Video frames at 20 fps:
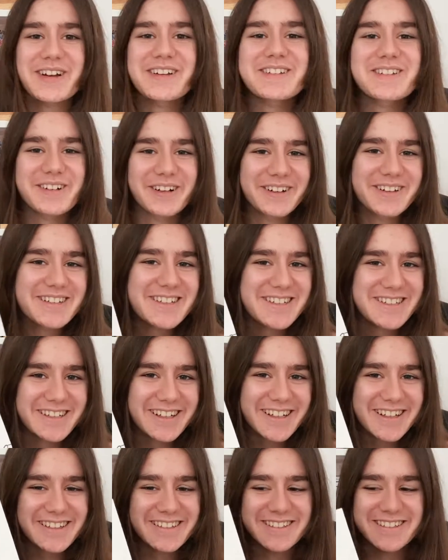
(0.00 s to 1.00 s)
Charles
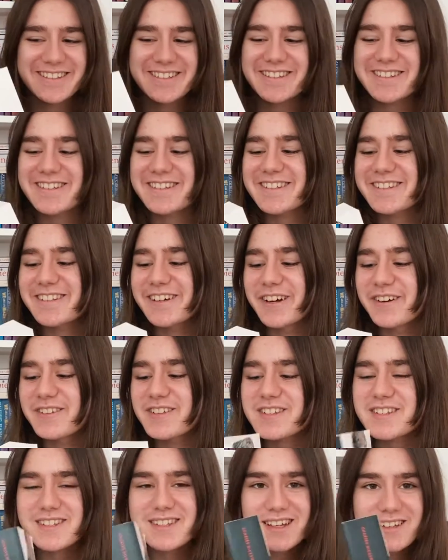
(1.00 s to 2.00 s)
Dickens. So
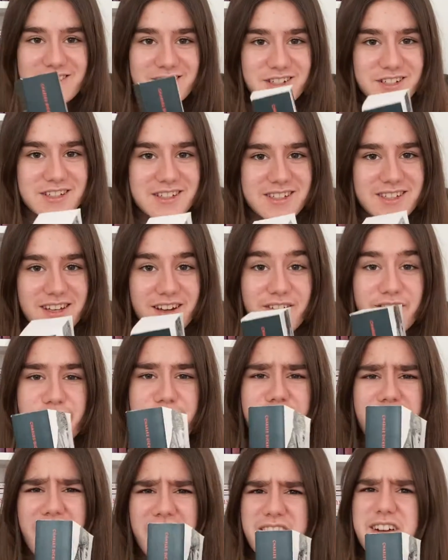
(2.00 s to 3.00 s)
this is, as you can see, a
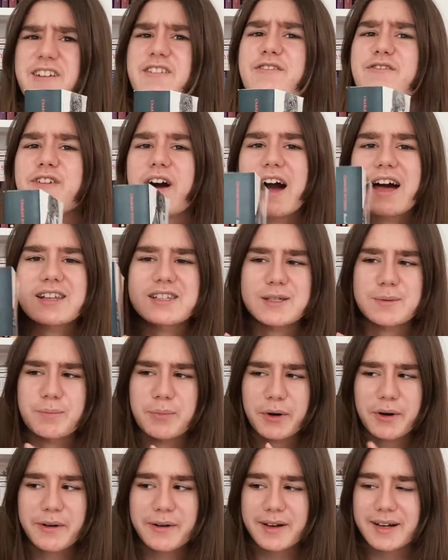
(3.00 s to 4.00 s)
very fat
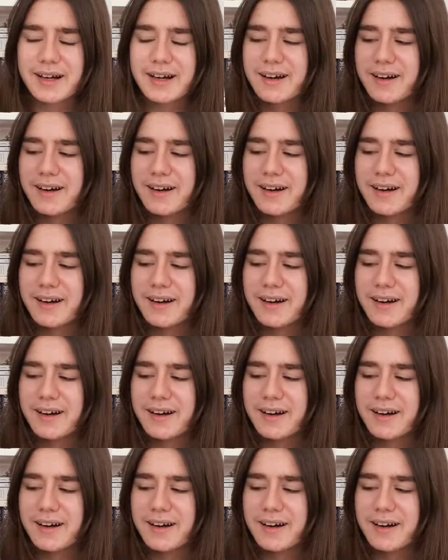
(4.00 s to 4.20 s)
book.